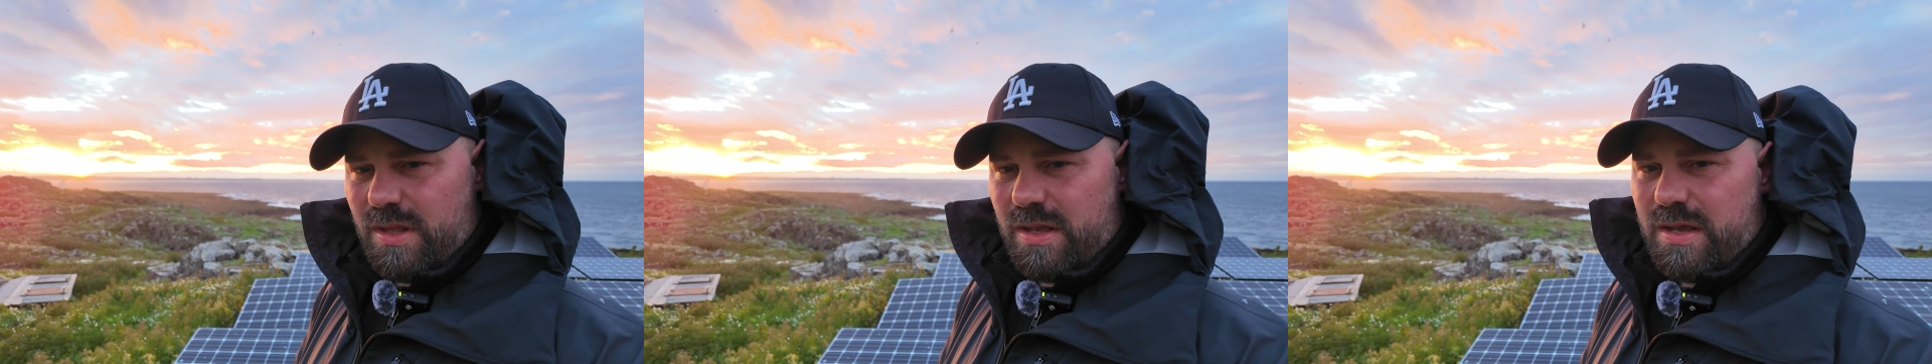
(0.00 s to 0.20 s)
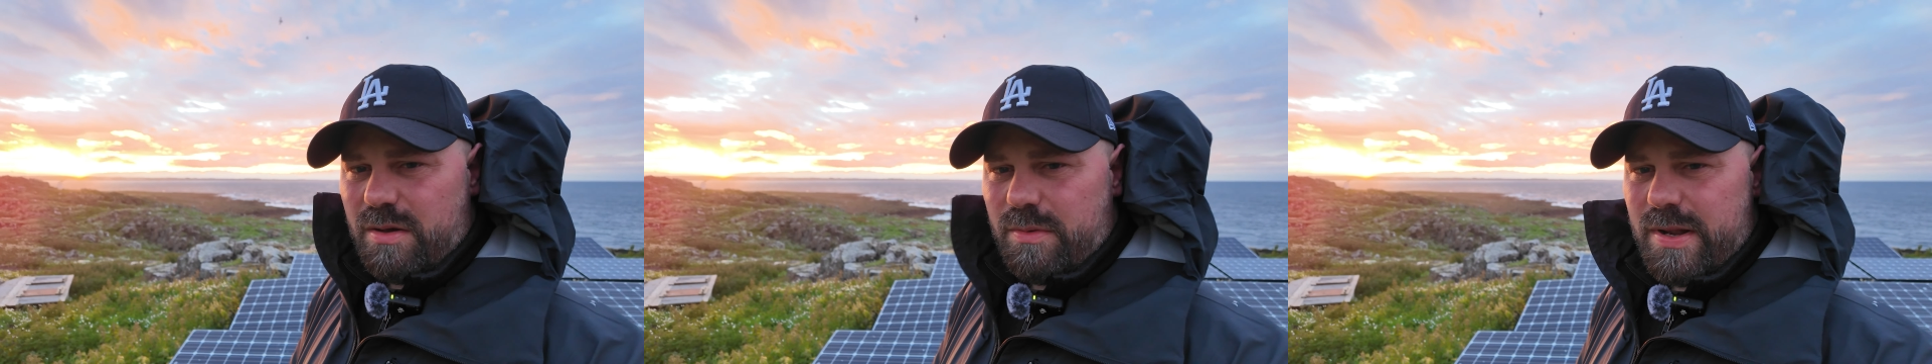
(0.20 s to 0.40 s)

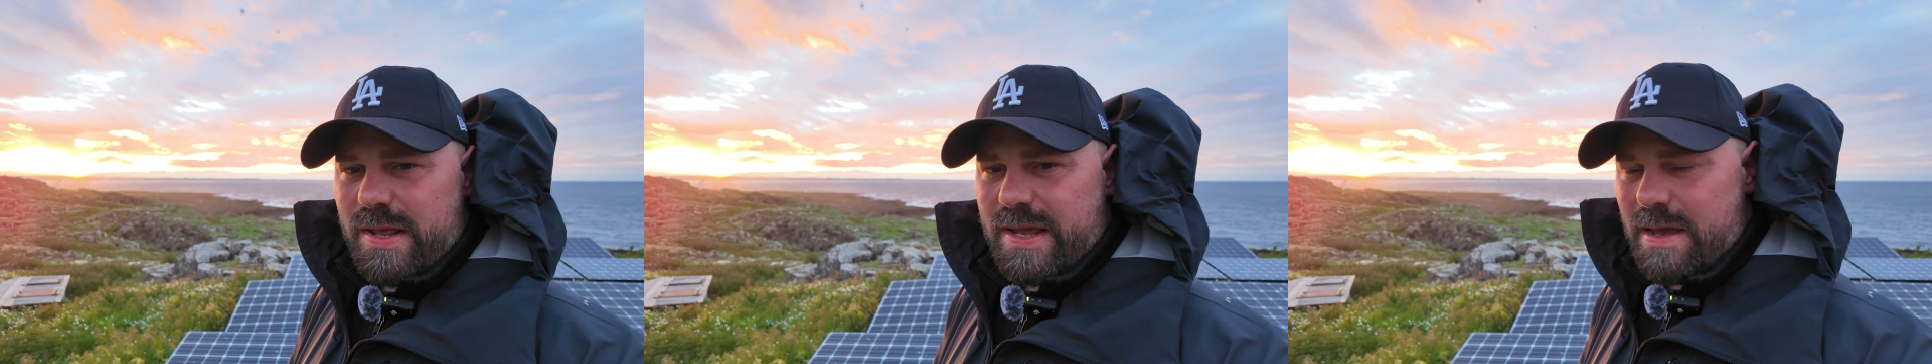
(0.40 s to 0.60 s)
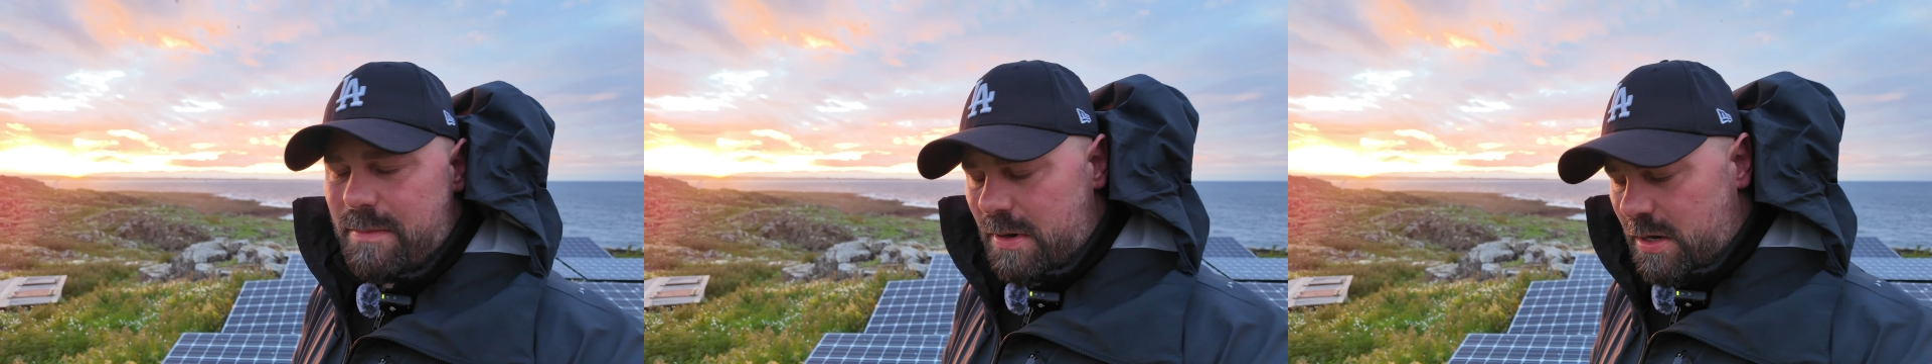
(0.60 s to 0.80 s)
when
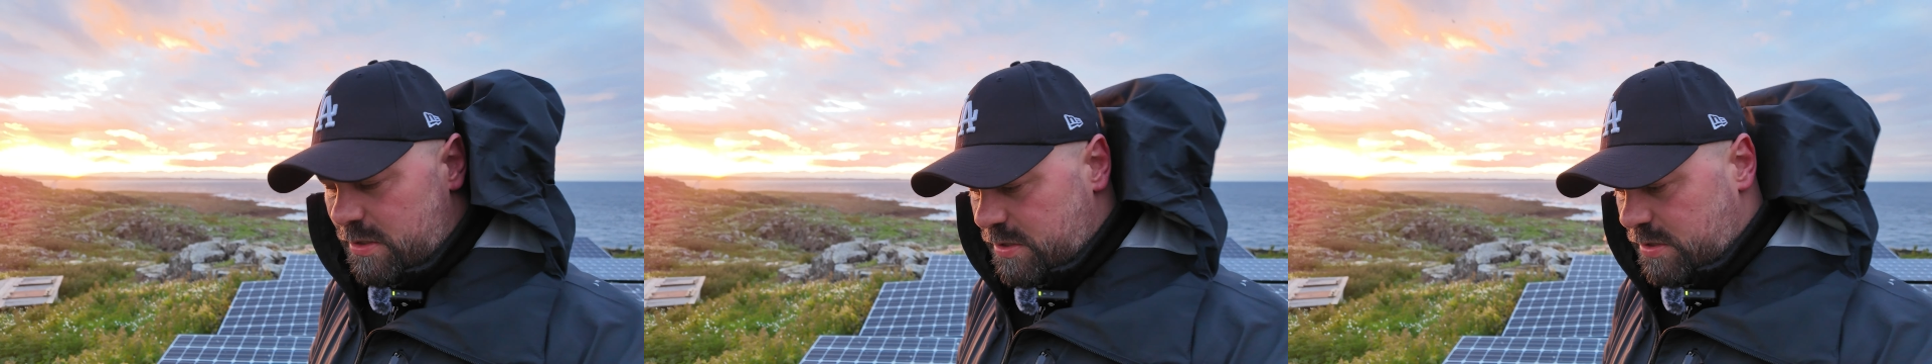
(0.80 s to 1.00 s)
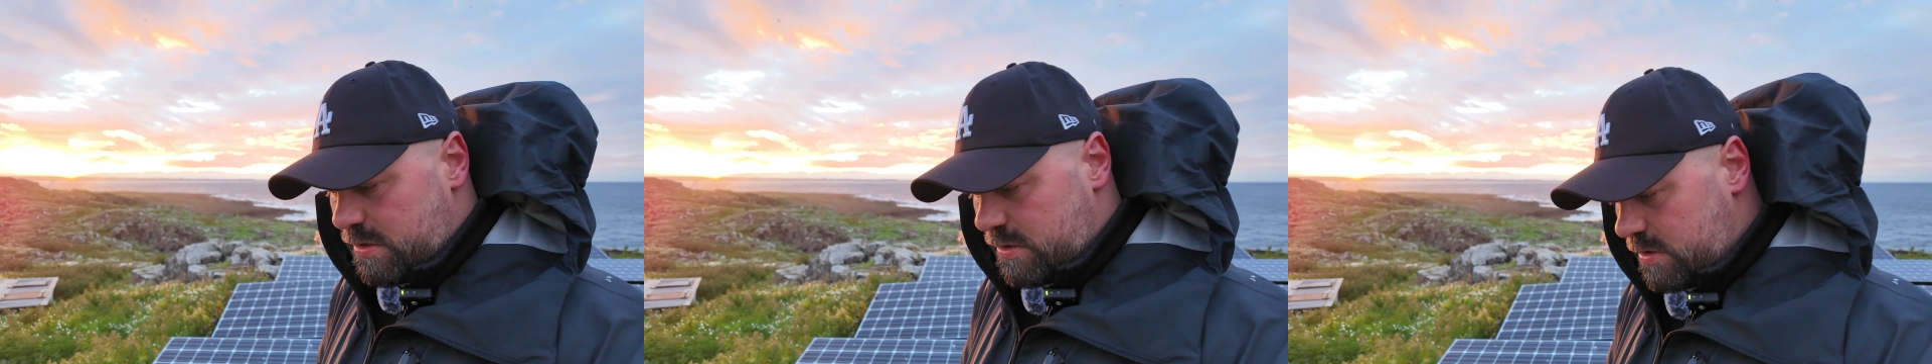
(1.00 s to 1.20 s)
I came
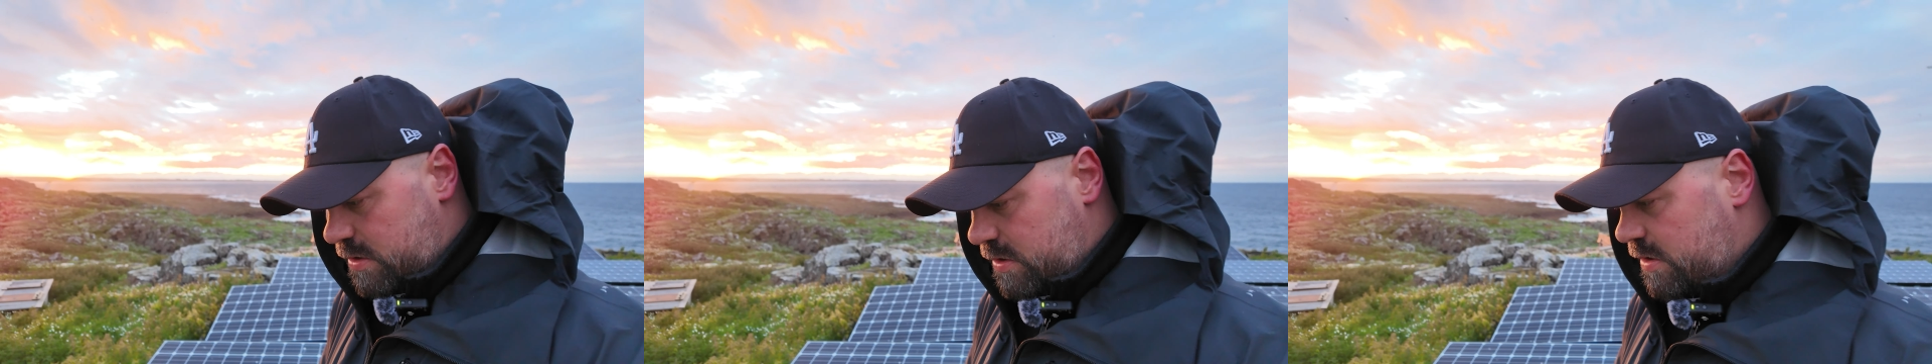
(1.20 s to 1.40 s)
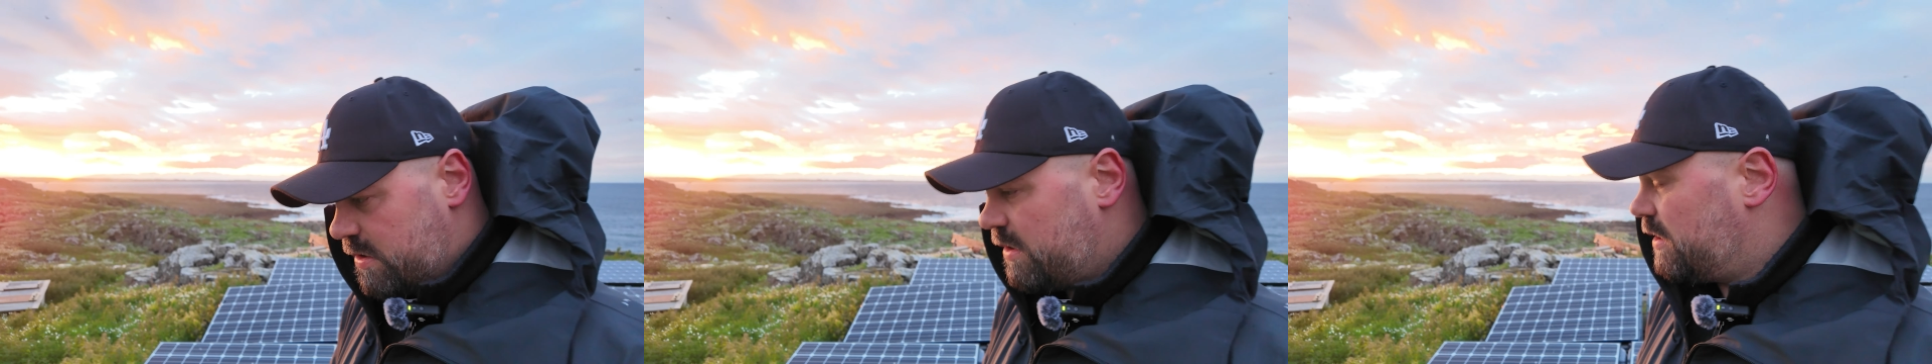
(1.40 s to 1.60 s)
out
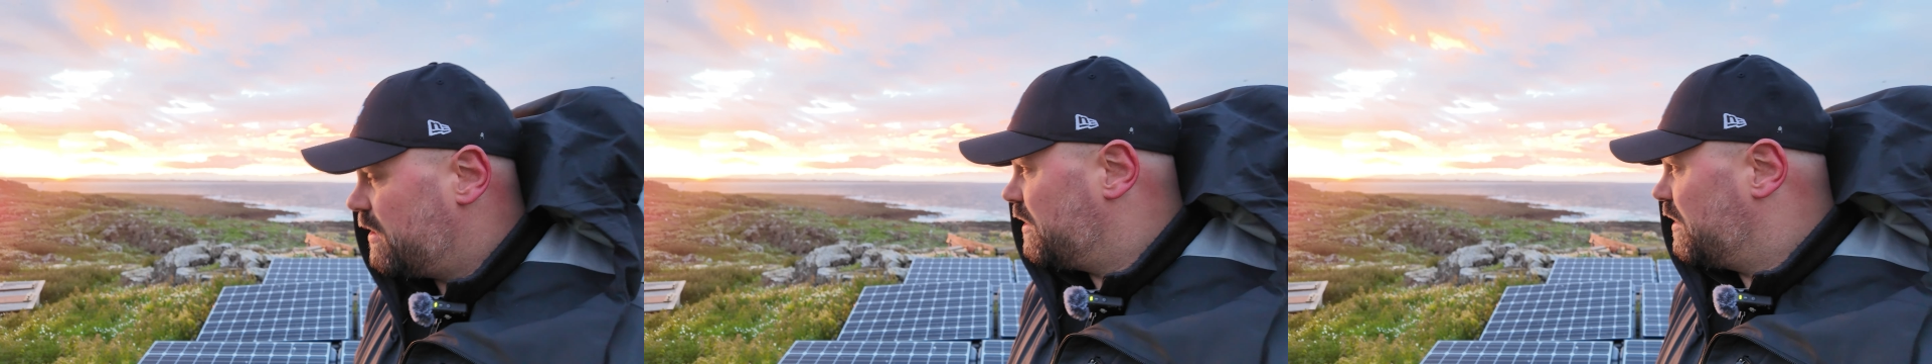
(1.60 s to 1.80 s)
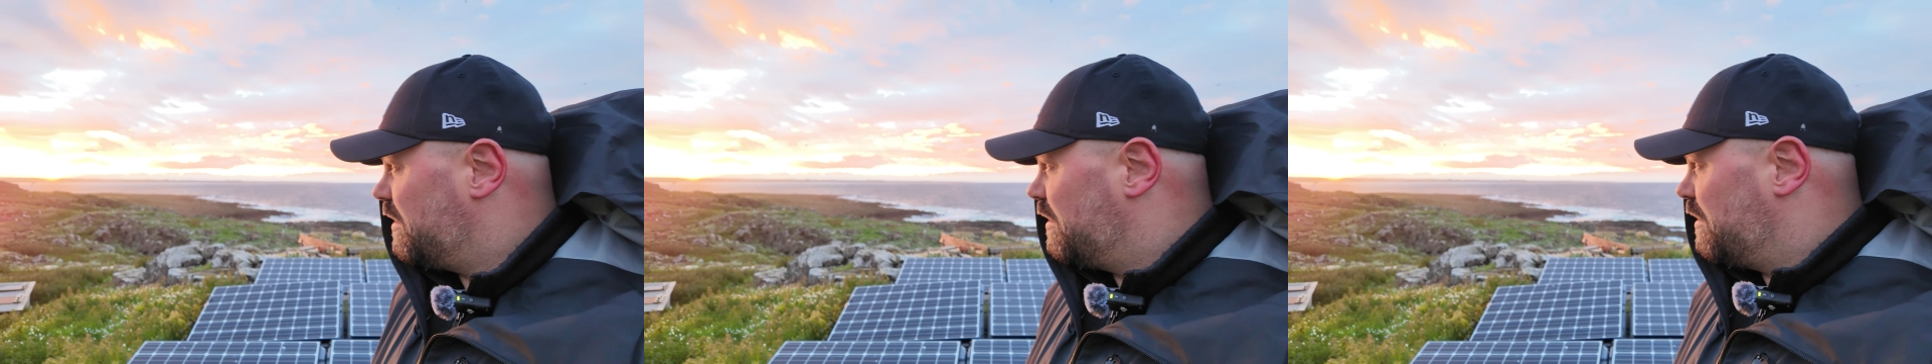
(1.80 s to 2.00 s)

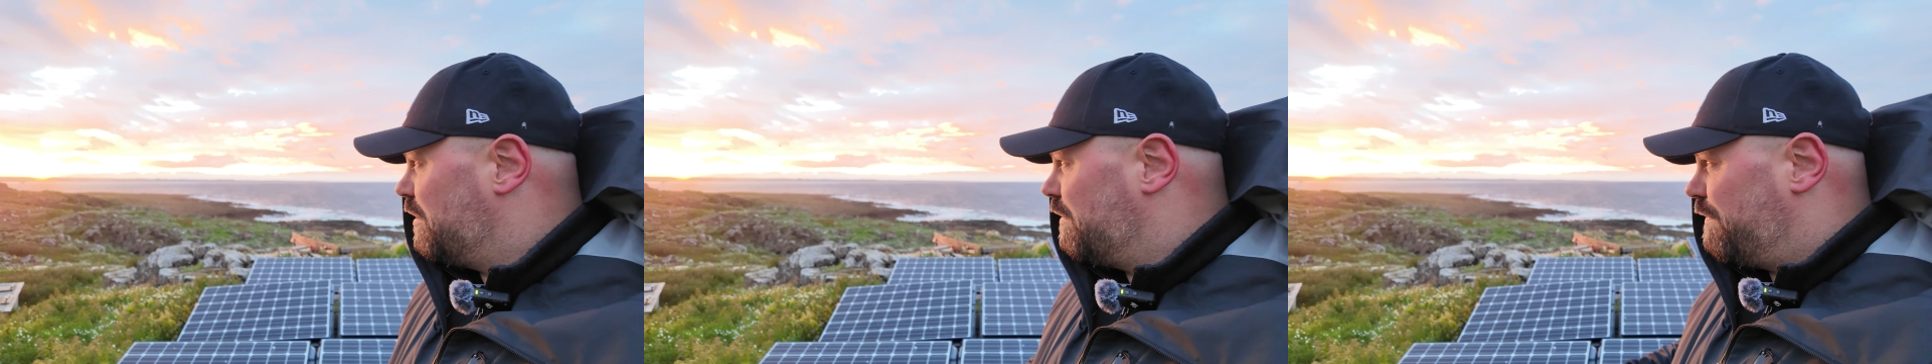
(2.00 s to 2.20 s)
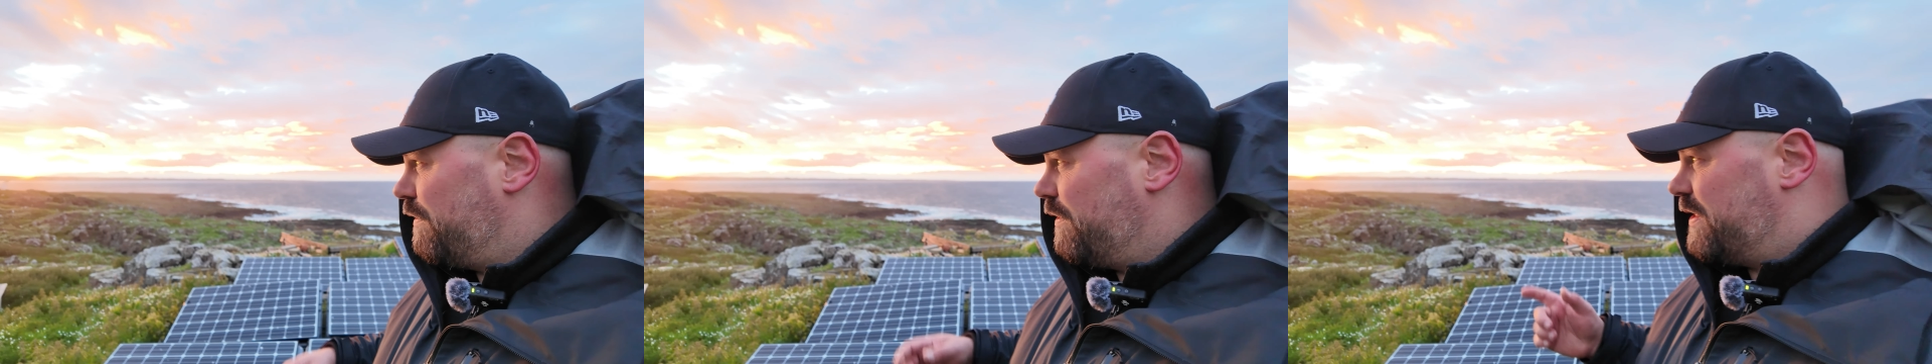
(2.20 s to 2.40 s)

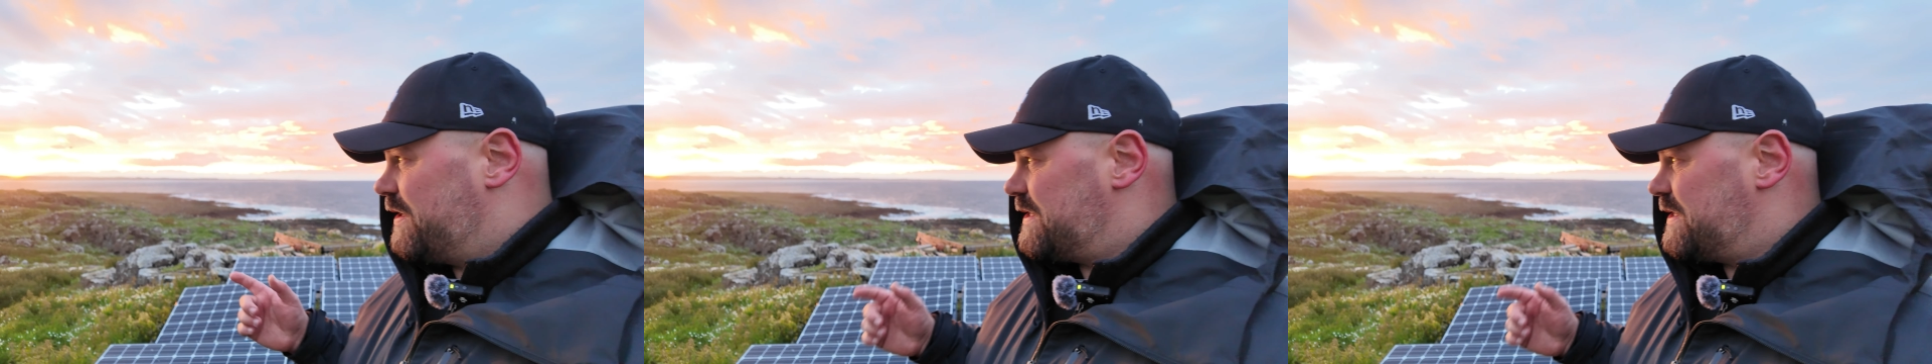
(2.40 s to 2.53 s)
for